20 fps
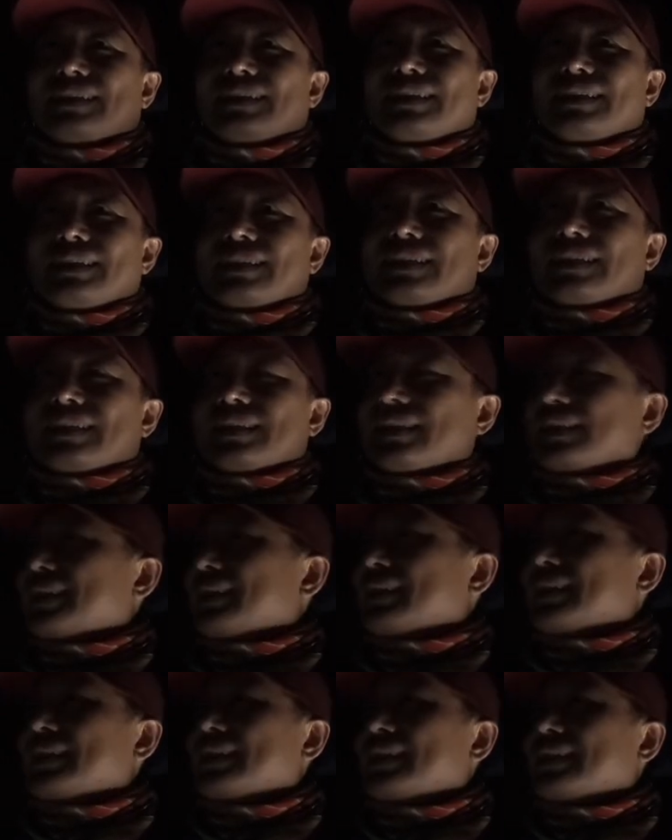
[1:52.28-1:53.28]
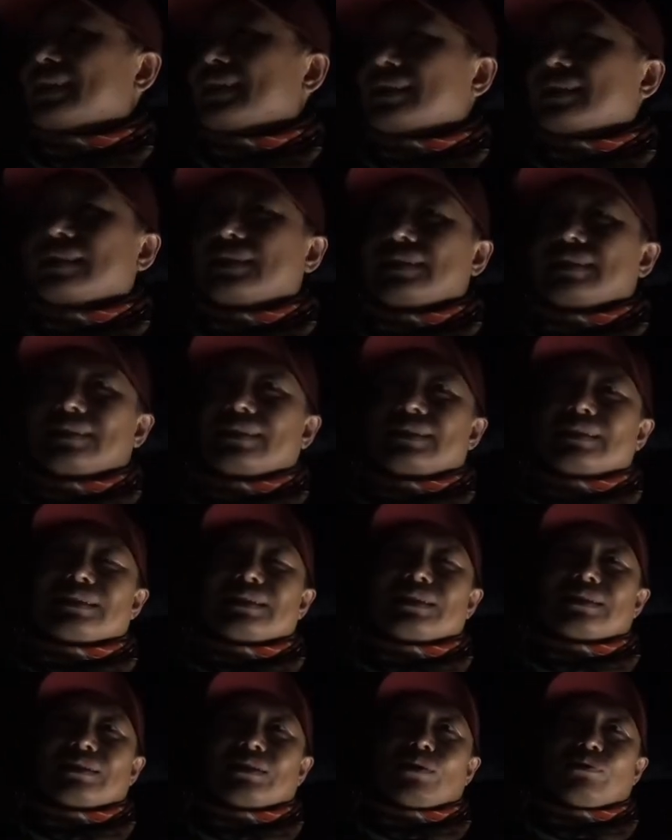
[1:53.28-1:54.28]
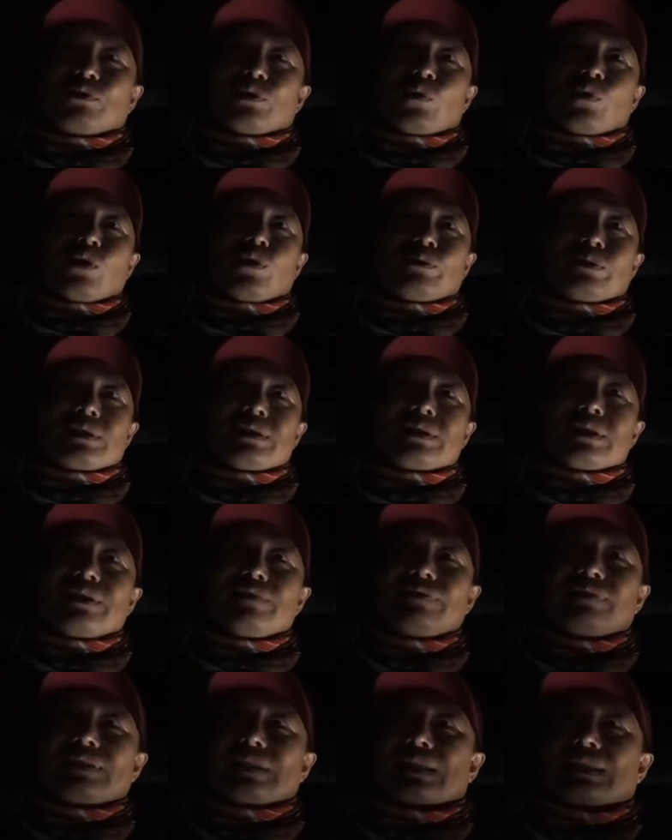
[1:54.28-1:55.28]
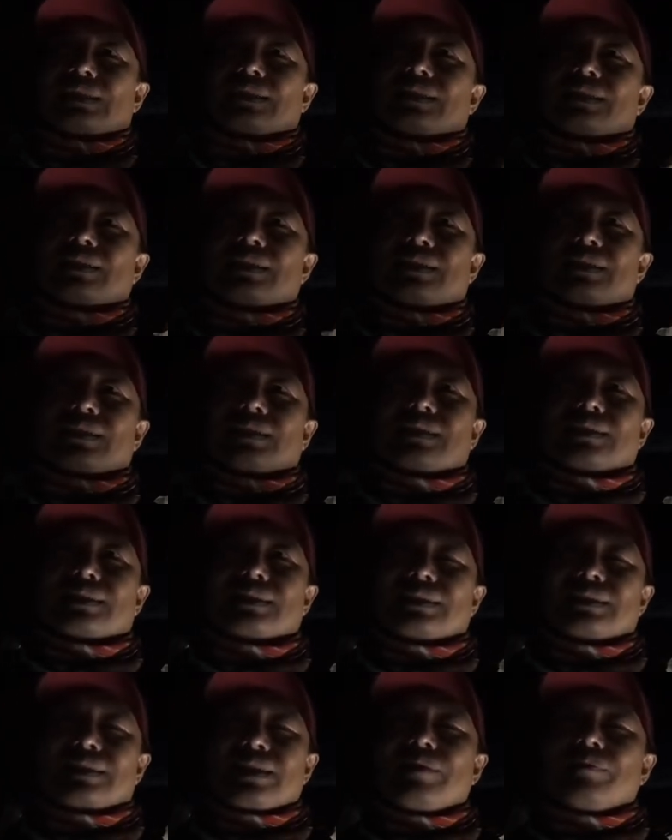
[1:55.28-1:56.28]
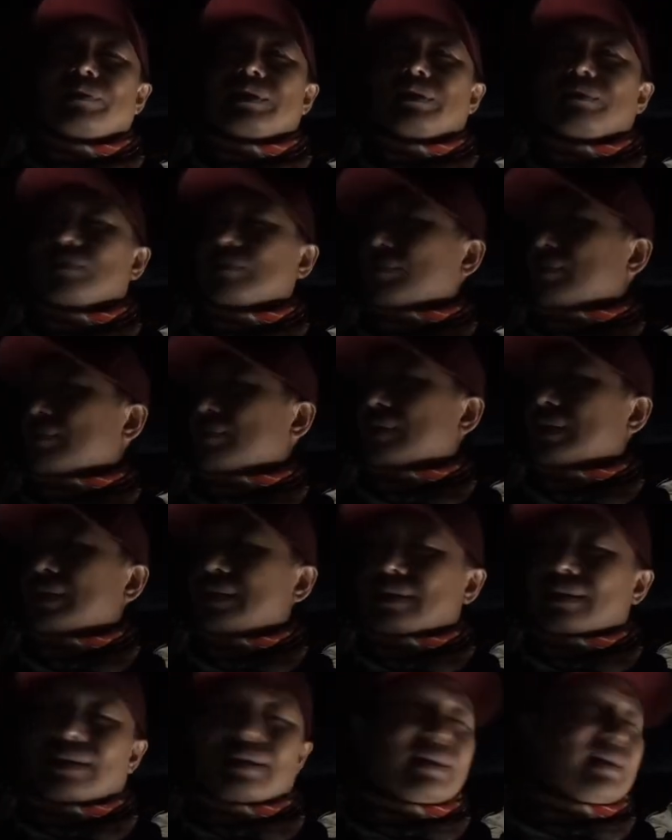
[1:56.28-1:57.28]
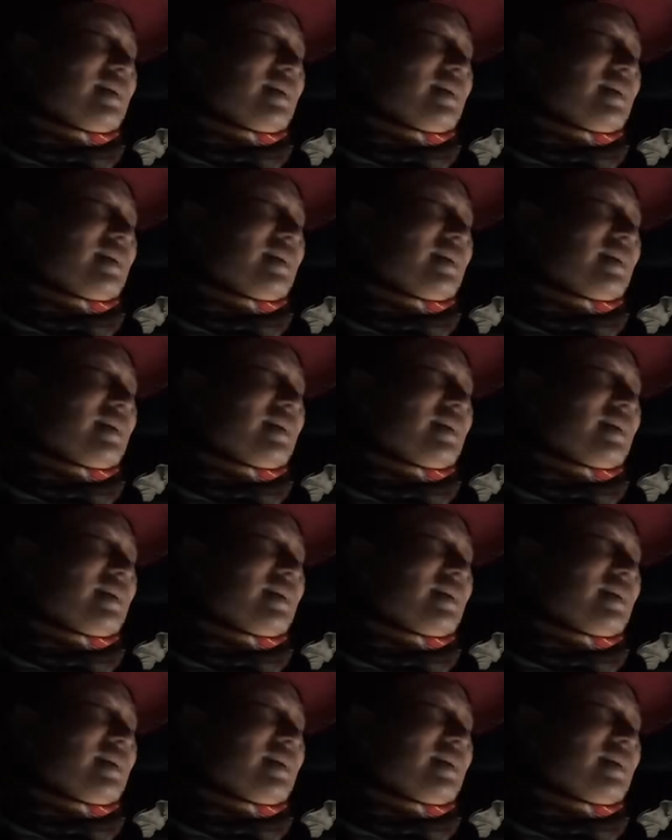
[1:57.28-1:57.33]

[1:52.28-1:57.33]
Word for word: but we normally squid off the um, walls and stuff, off, off land. Yep, yep. Um,